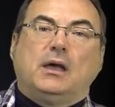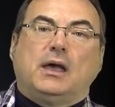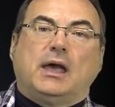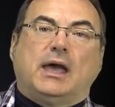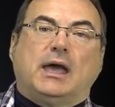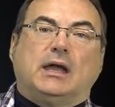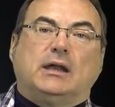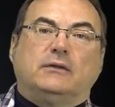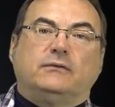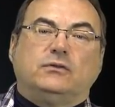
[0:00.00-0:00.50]

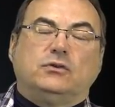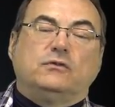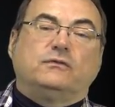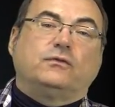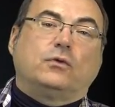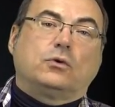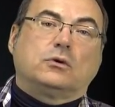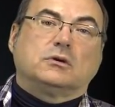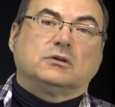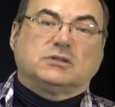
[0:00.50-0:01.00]
And if you
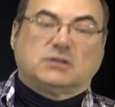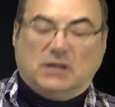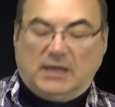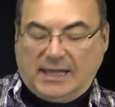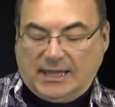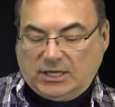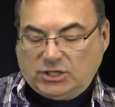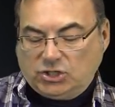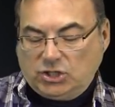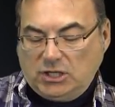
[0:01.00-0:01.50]
forward
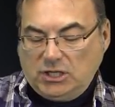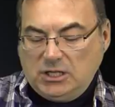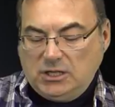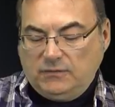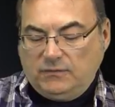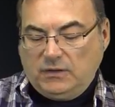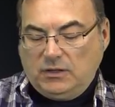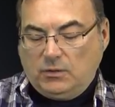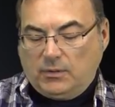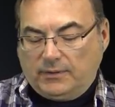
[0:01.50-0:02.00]
slash
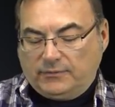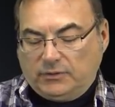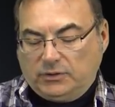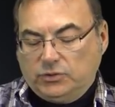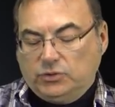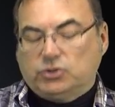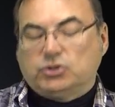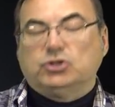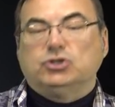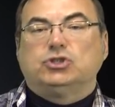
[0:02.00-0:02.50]
EV
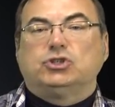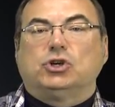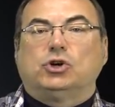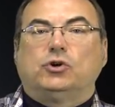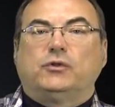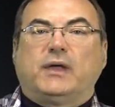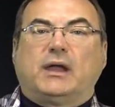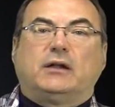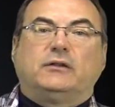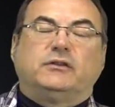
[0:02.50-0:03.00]
Revolution
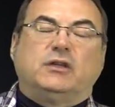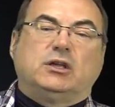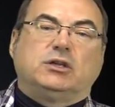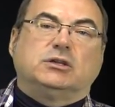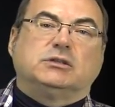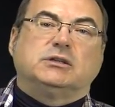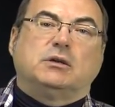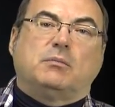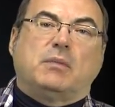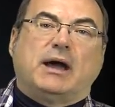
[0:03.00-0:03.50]
Show, that'll take
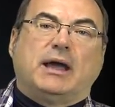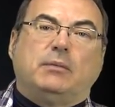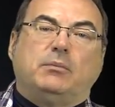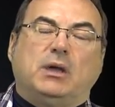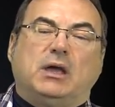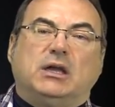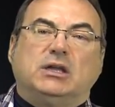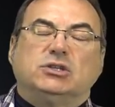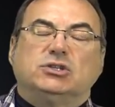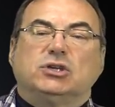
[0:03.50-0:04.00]
you to my
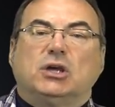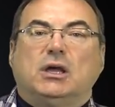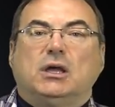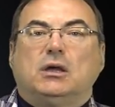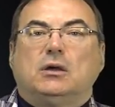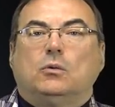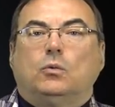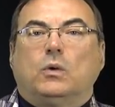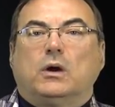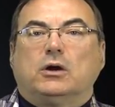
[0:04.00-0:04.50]
page
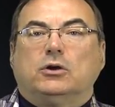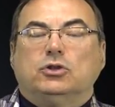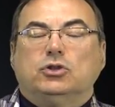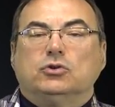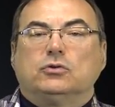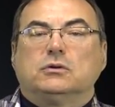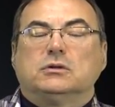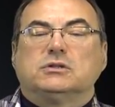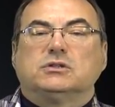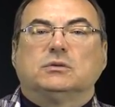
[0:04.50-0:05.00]
where you
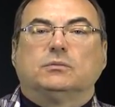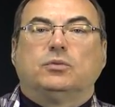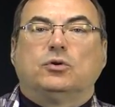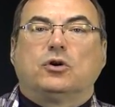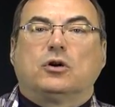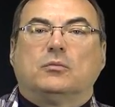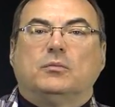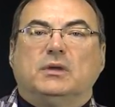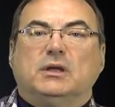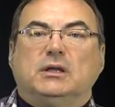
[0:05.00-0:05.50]
could
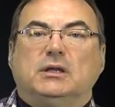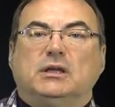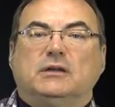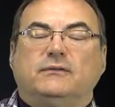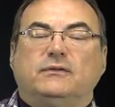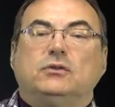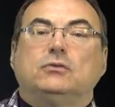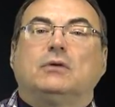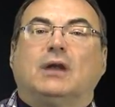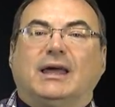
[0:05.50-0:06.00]
support me
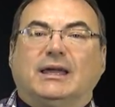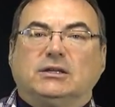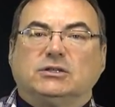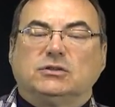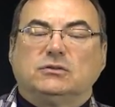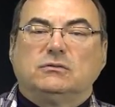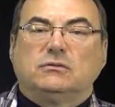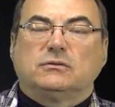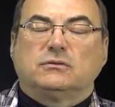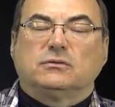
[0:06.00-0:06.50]
if you'd like
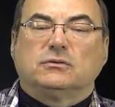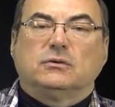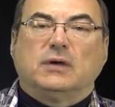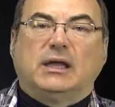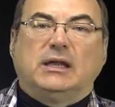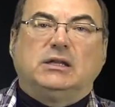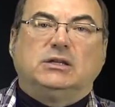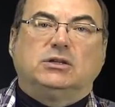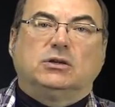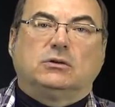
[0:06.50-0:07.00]
to through
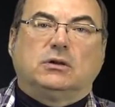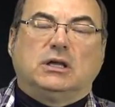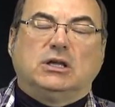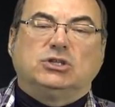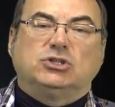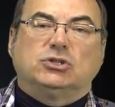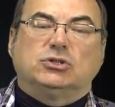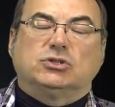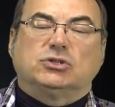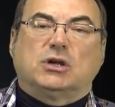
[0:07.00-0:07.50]
any
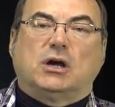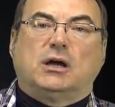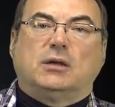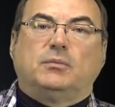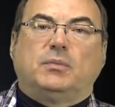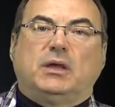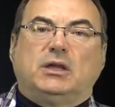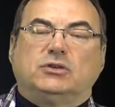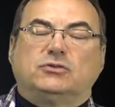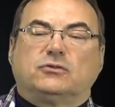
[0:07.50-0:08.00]
donations on
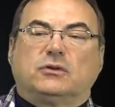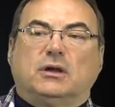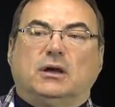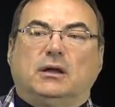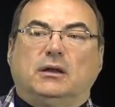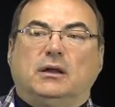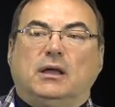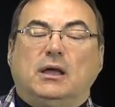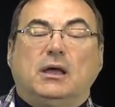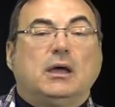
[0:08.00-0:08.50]

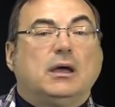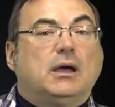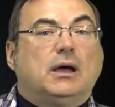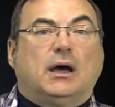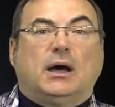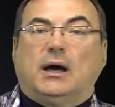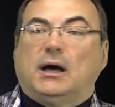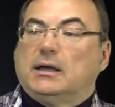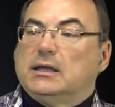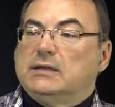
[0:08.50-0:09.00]
Patreon.
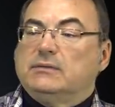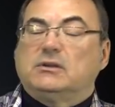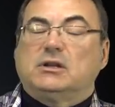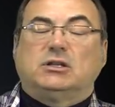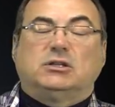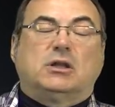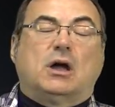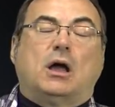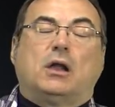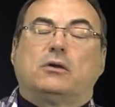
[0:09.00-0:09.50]
Uh, even a
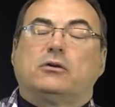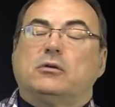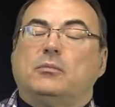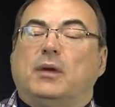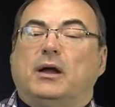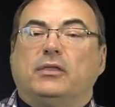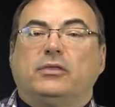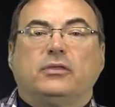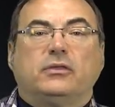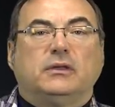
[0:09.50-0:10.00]
dollar a
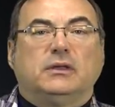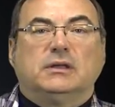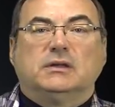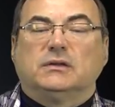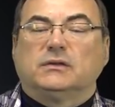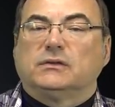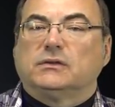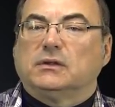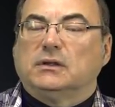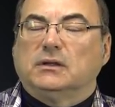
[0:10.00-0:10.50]
month
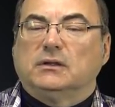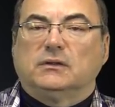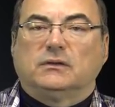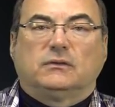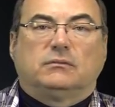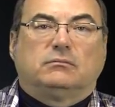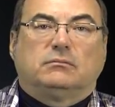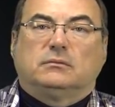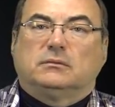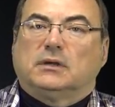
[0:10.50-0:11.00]
is
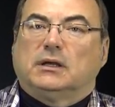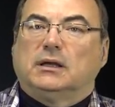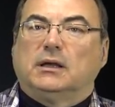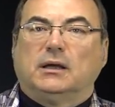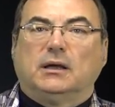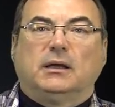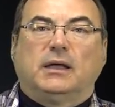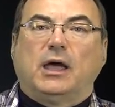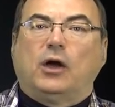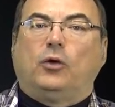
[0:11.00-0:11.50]
is
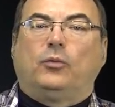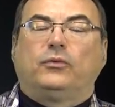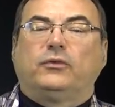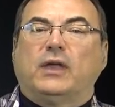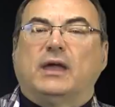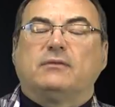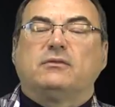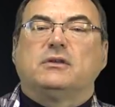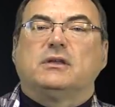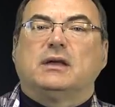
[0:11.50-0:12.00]
uh, helps.
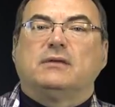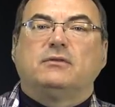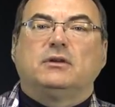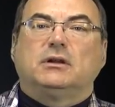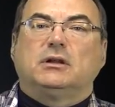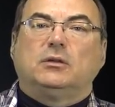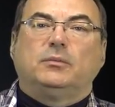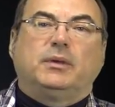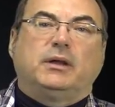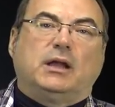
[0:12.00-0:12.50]
Every every
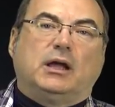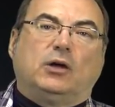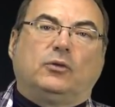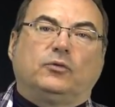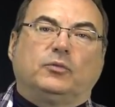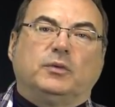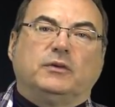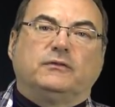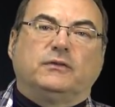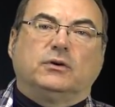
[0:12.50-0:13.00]
little bit
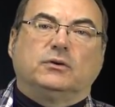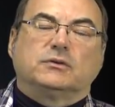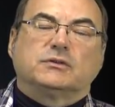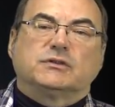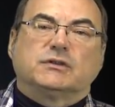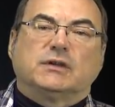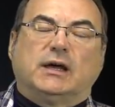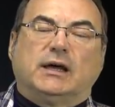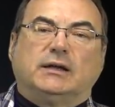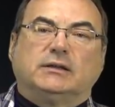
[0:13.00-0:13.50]
helps me,
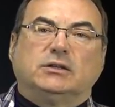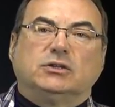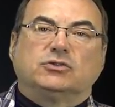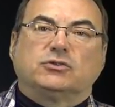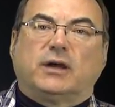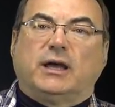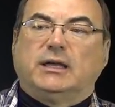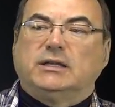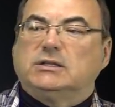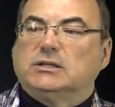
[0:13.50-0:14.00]
folks, uh, to
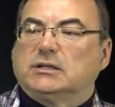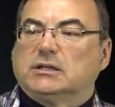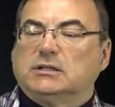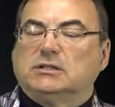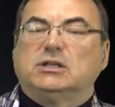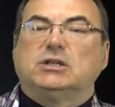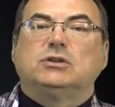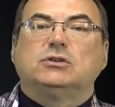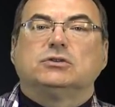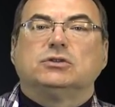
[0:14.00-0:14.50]
try to
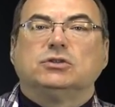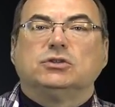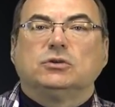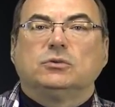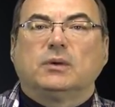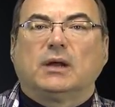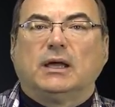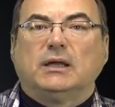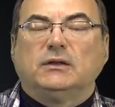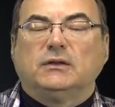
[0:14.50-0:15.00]
continue to do
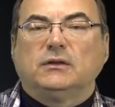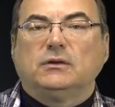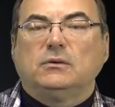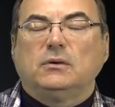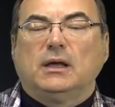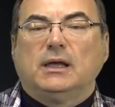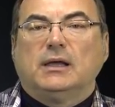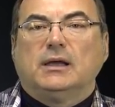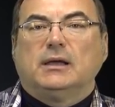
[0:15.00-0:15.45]
what I do.